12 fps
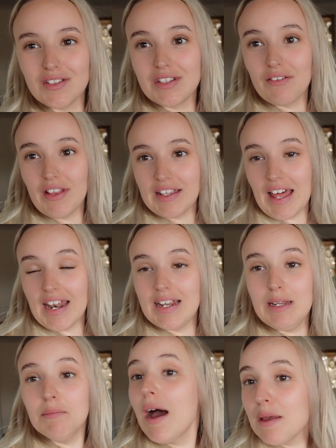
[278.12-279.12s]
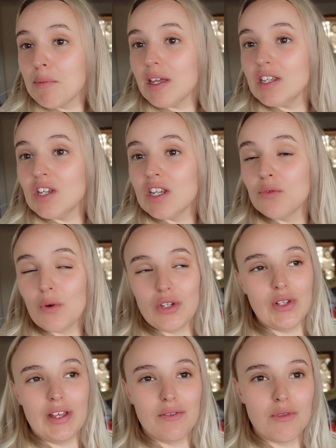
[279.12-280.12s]
and stuff like that, in my opinion, when
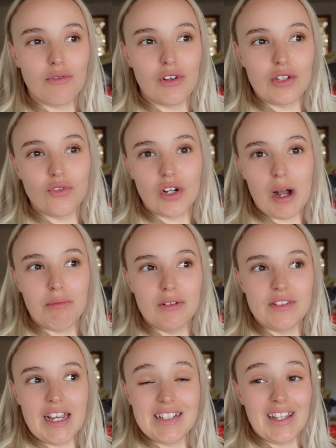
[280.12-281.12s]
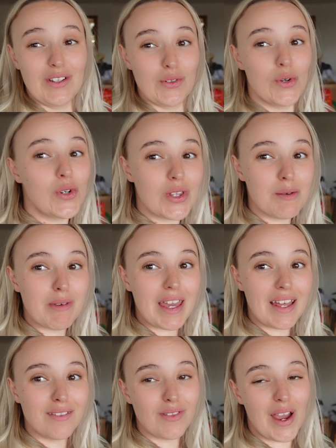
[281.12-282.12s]
you leave them in the fridge for a couple of days and then cook them
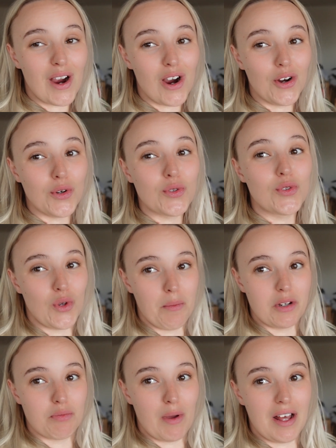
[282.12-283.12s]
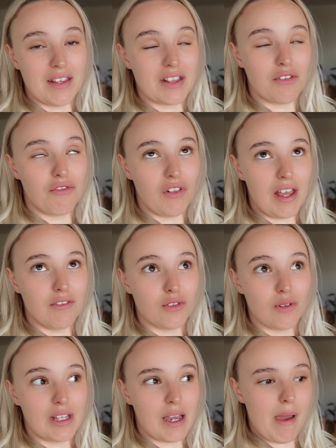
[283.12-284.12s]
again, they are so much better. Like the flavors
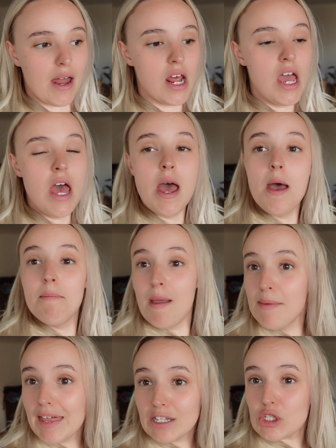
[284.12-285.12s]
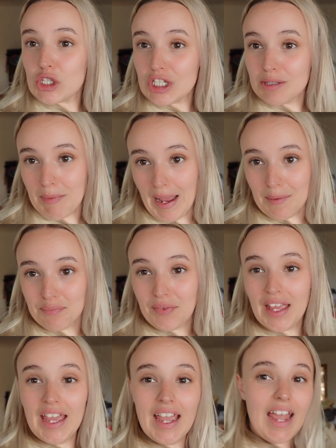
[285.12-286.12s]
really come out. Maybe that's just me.
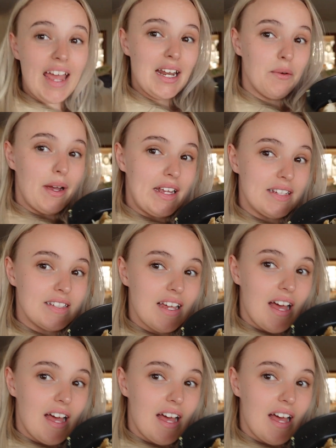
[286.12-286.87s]
Anyways,